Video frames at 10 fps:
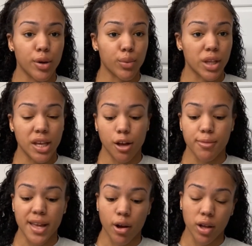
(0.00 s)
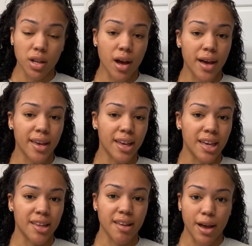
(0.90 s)
It really helps out a lot,
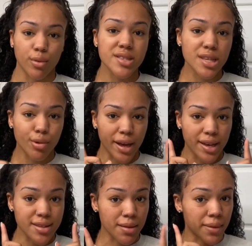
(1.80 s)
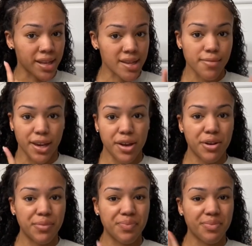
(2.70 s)
and I will see you guys in my next
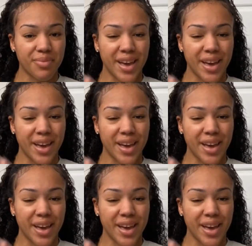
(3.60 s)
video. Bye